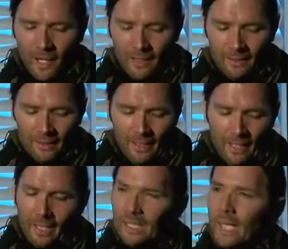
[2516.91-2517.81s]
and
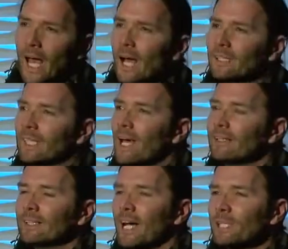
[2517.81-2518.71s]

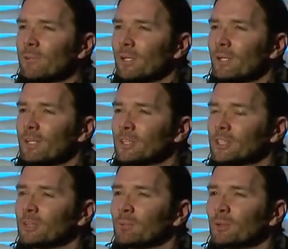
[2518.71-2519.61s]
Callie, last we heard,
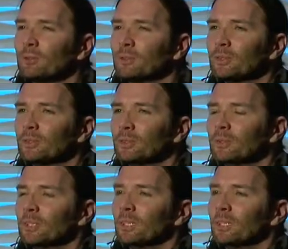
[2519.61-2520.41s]
she moved to